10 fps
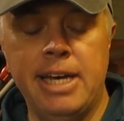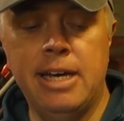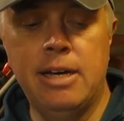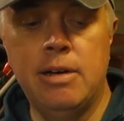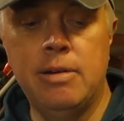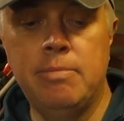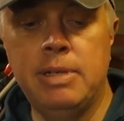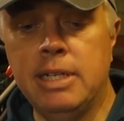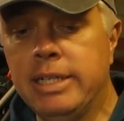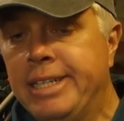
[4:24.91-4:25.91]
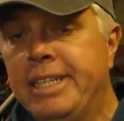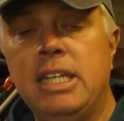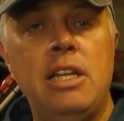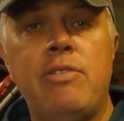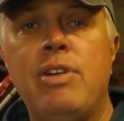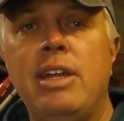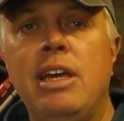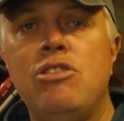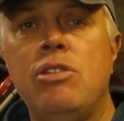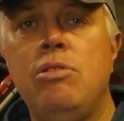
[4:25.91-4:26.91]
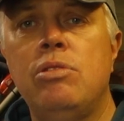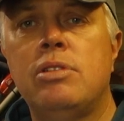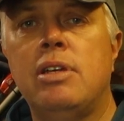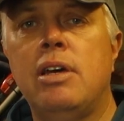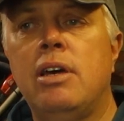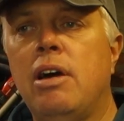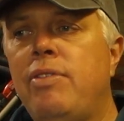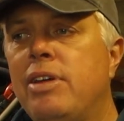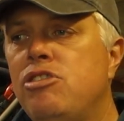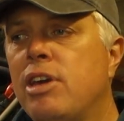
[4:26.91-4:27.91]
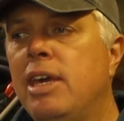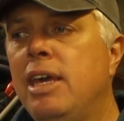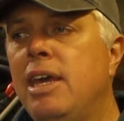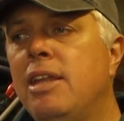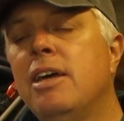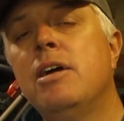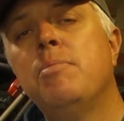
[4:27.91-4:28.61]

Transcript: Um, never any issues uh, I've had checking in.